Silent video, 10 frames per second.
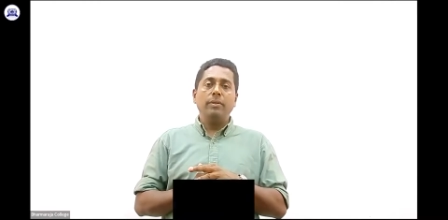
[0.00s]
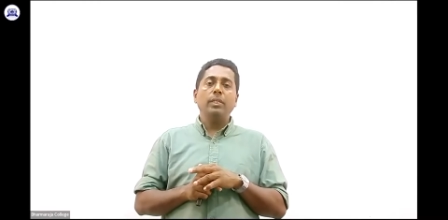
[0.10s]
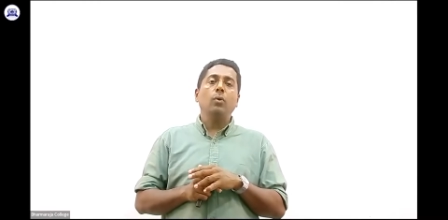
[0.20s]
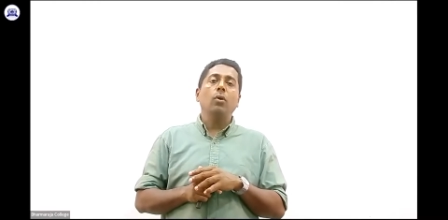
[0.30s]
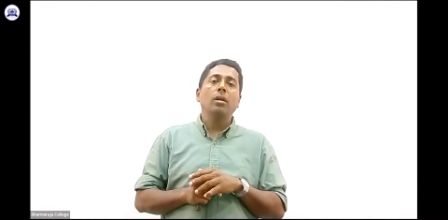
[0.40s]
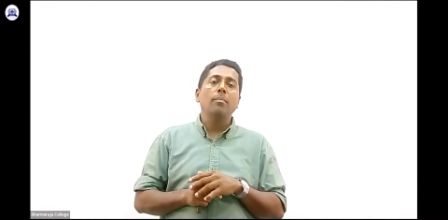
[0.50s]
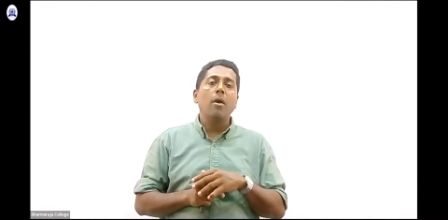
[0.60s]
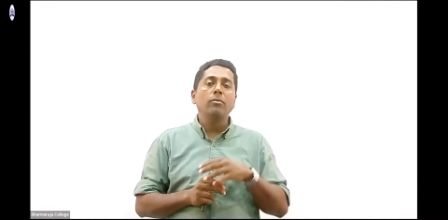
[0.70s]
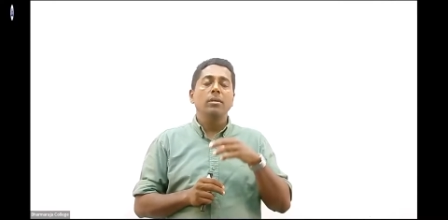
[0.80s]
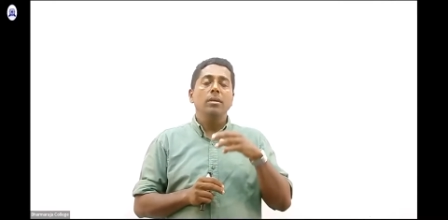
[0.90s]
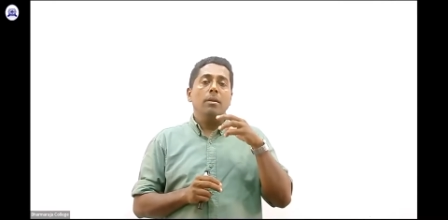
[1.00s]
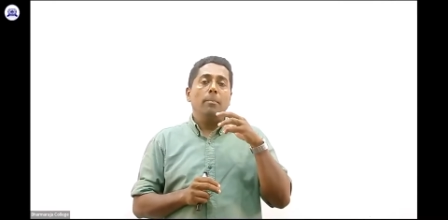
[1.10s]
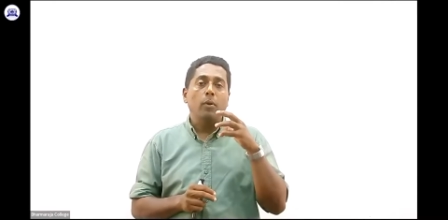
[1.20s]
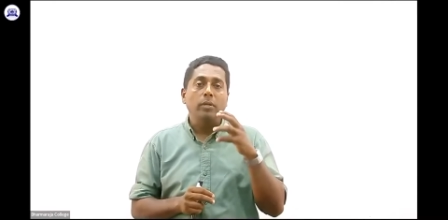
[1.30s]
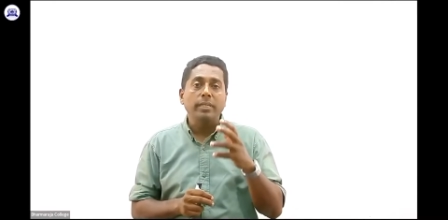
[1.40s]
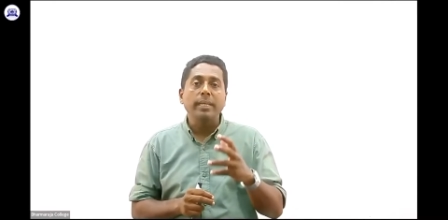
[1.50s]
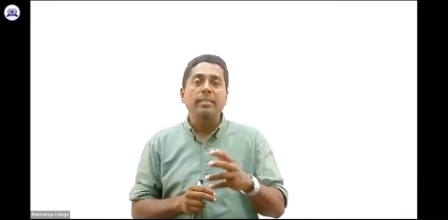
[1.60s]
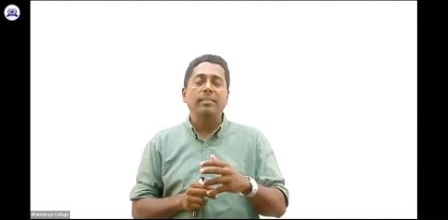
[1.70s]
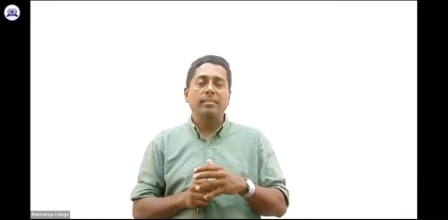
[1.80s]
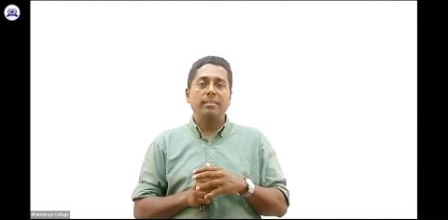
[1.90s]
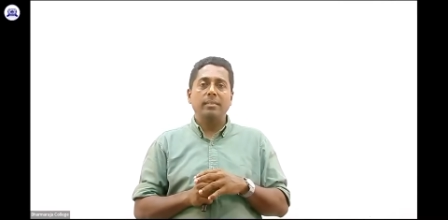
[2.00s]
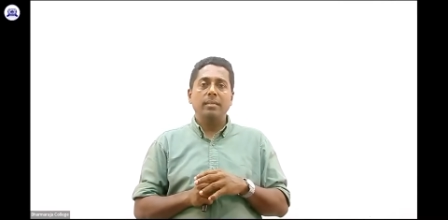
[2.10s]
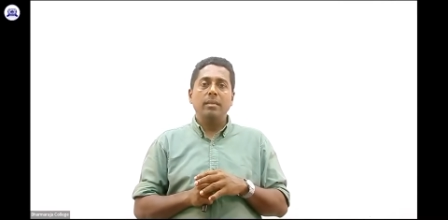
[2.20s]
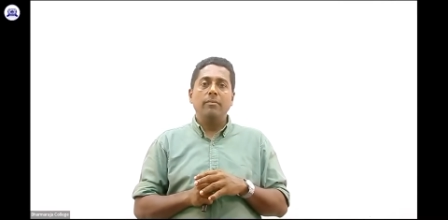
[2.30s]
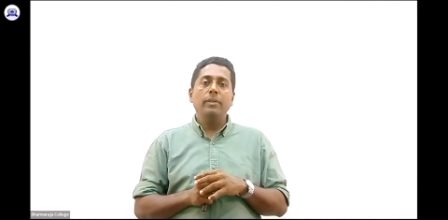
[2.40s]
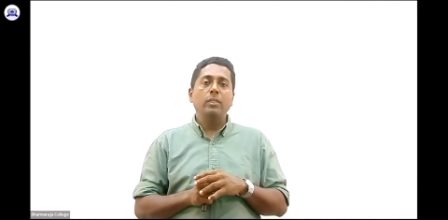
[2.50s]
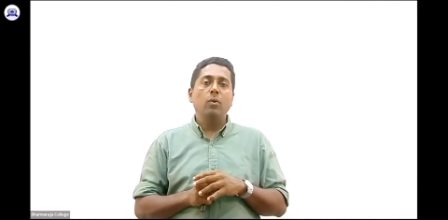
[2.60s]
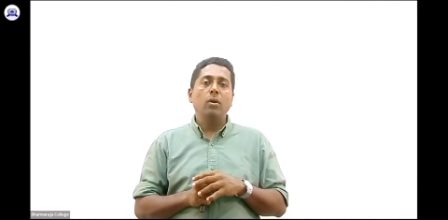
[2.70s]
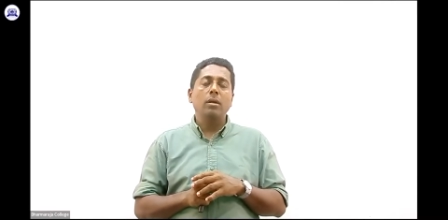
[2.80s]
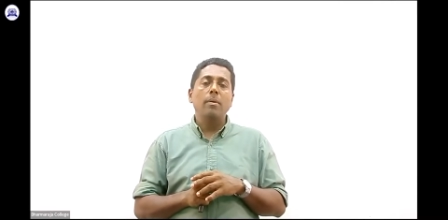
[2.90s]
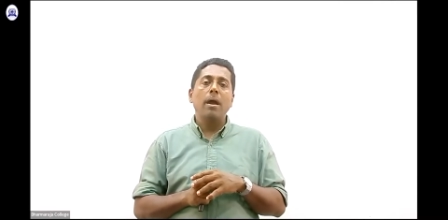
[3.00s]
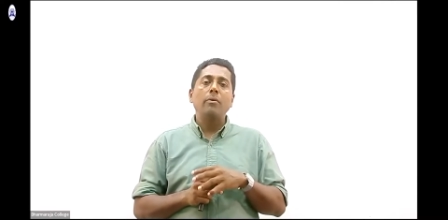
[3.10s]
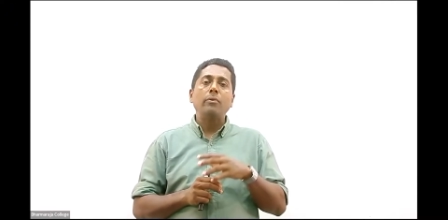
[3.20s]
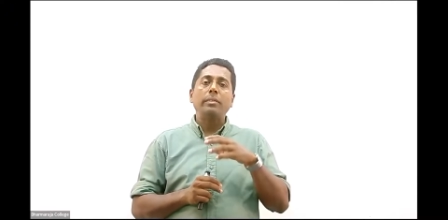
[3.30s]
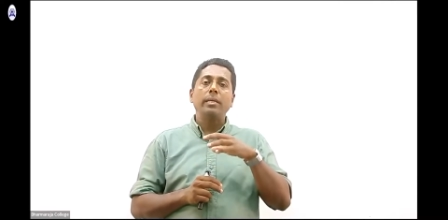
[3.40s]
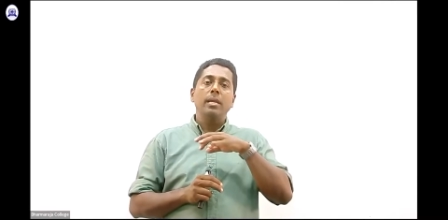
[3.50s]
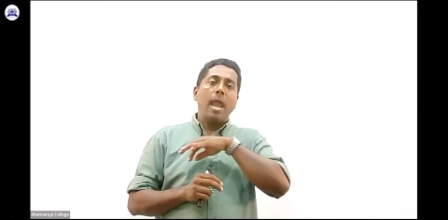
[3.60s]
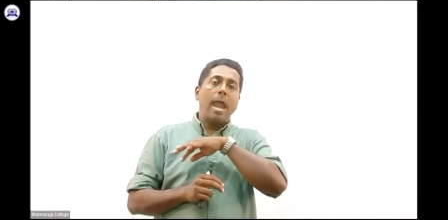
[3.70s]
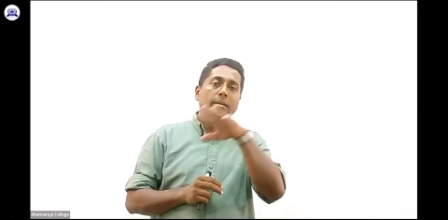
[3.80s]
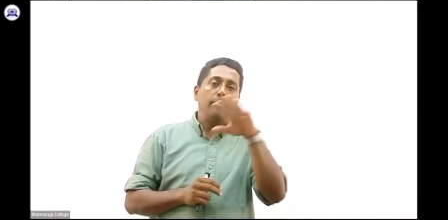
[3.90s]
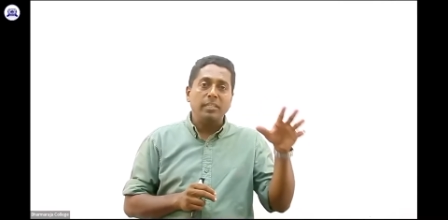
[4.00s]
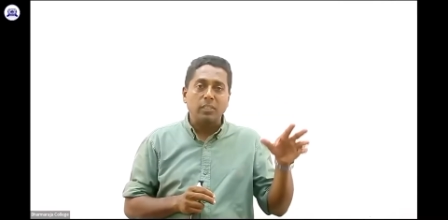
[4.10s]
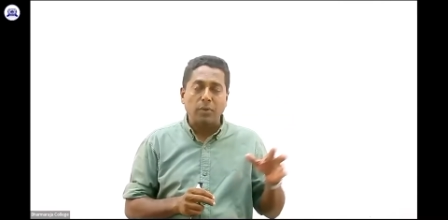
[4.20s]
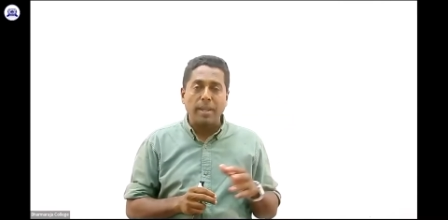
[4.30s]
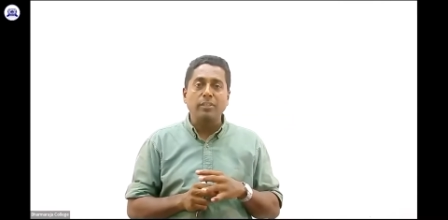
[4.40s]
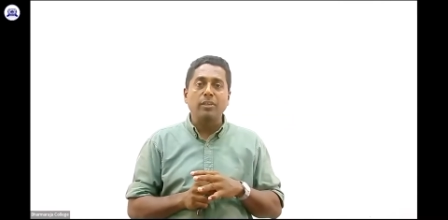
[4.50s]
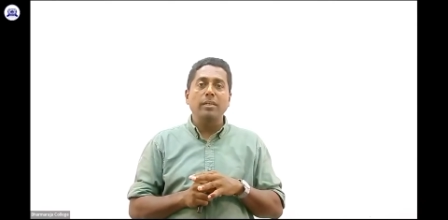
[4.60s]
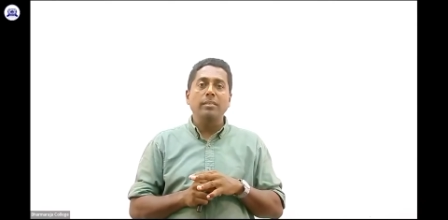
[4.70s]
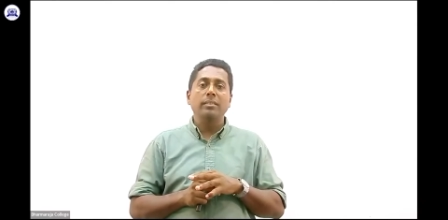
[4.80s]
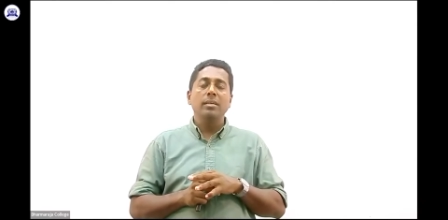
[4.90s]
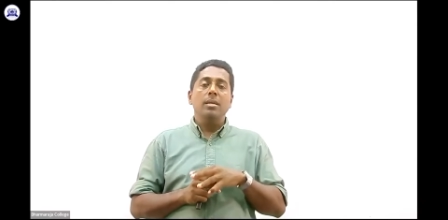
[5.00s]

We talk about politics, we talk about administration,